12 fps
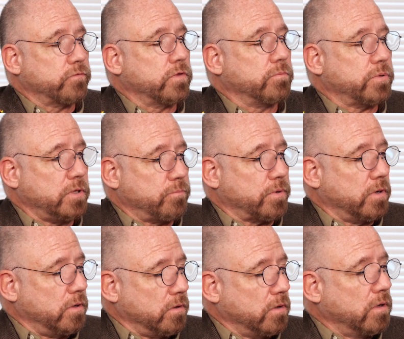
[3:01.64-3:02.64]
the
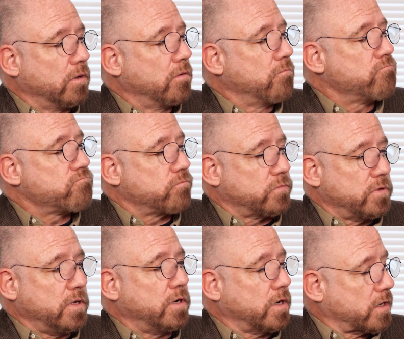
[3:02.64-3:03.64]
people
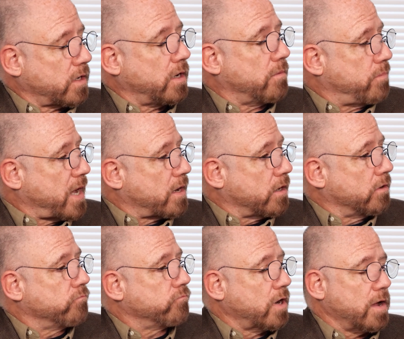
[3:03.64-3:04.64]
in our care better,
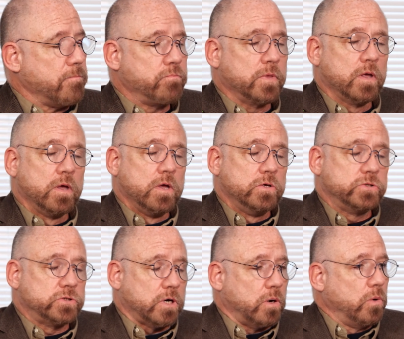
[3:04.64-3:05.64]
right?
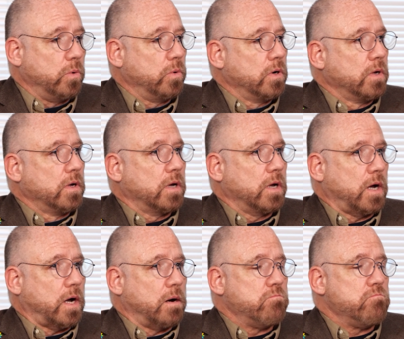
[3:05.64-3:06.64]
So
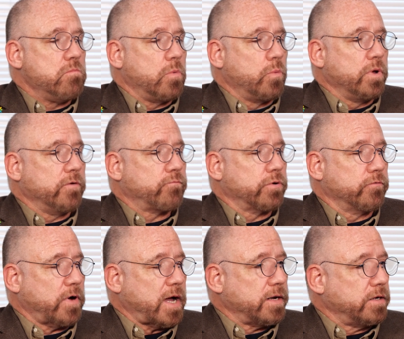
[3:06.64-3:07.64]
we've
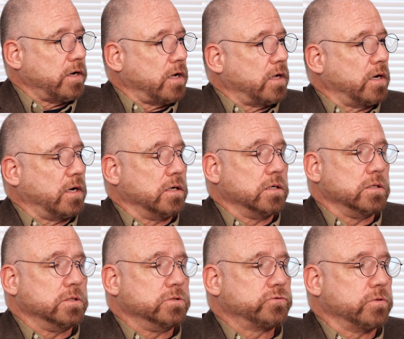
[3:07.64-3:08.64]
provided a
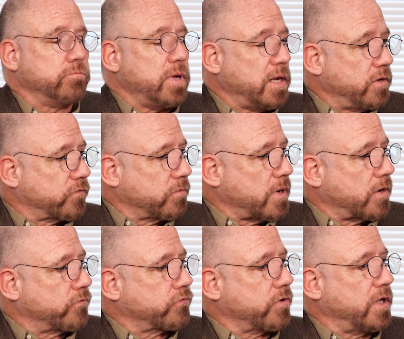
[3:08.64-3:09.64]
tremendous amount of
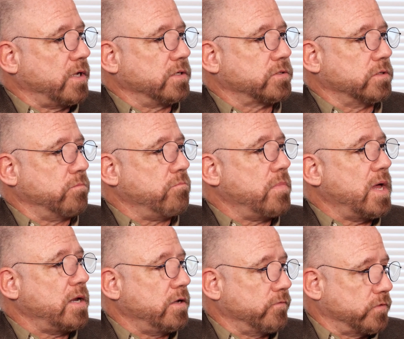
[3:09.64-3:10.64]
training to
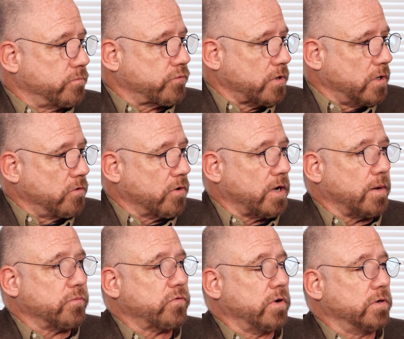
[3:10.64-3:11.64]
many of the
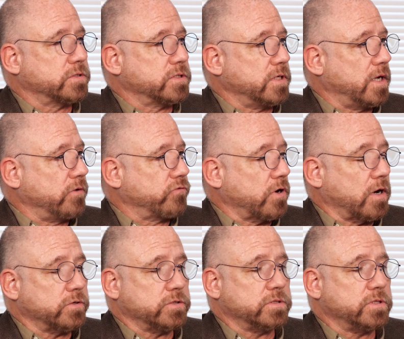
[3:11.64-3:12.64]
programs here at CHR
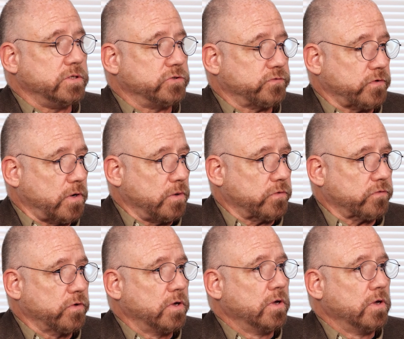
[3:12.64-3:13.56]
to teach folks